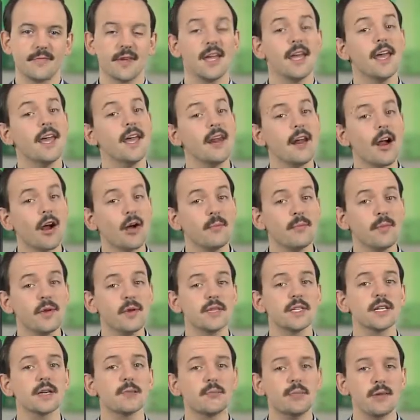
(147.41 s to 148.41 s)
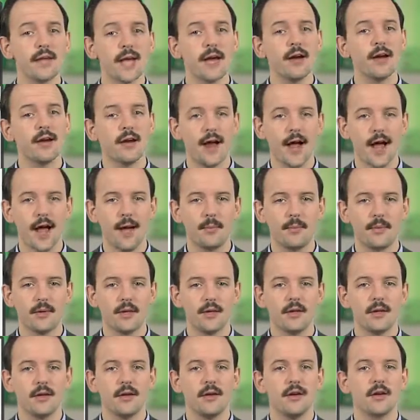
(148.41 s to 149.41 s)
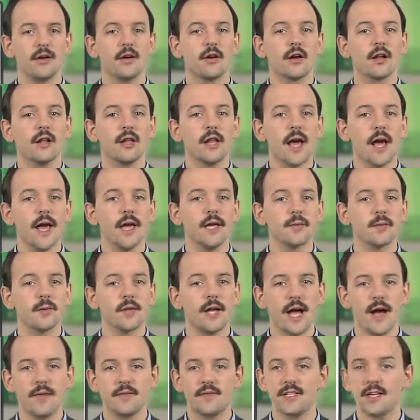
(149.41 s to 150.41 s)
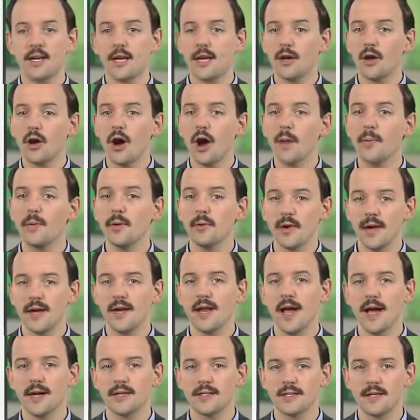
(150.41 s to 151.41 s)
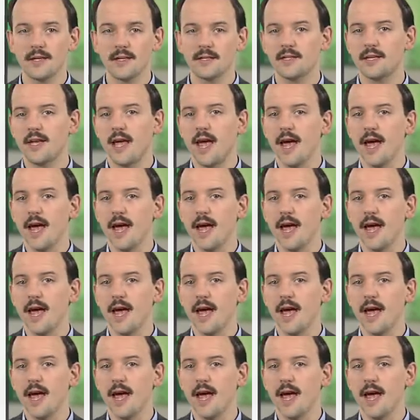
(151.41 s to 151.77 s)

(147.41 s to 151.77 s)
In our music player app, your client will have to get copyright access to